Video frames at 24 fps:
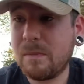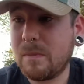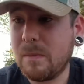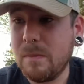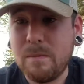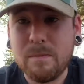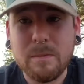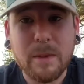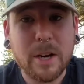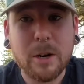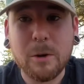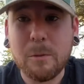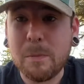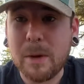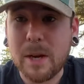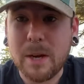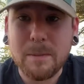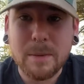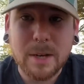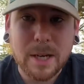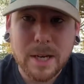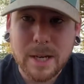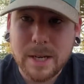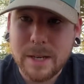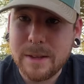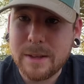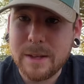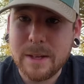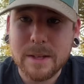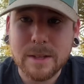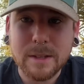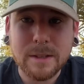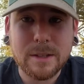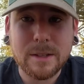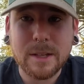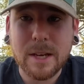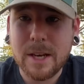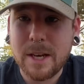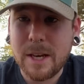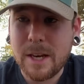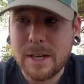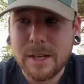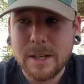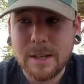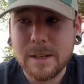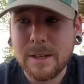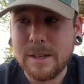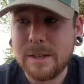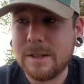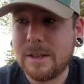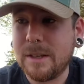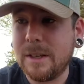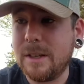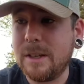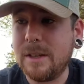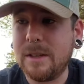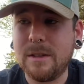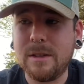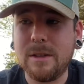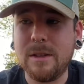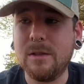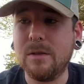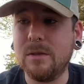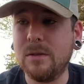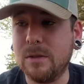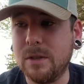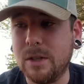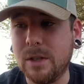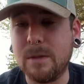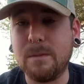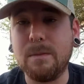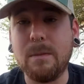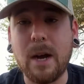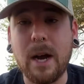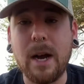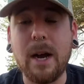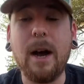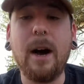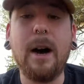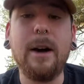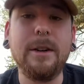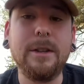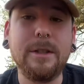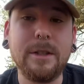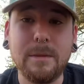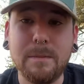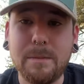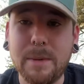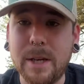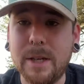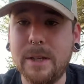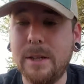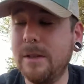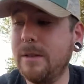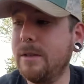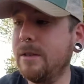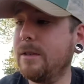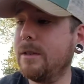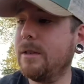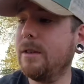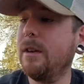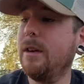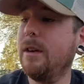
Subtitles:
They don't pay me anything to say any of these things. These are just my honest opinions.